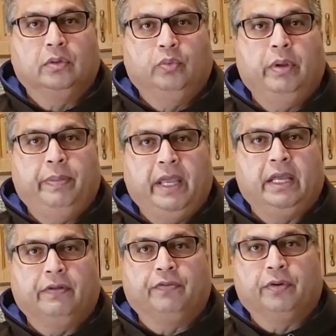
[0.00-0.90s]
We bake
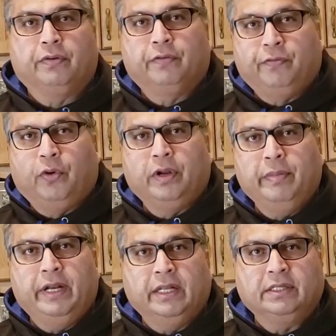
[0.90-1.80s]
it for 40
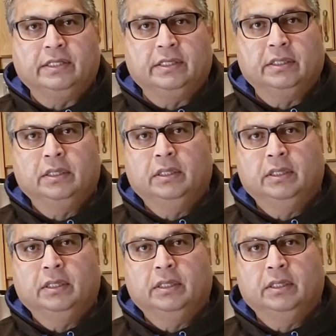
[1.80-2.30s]
minutes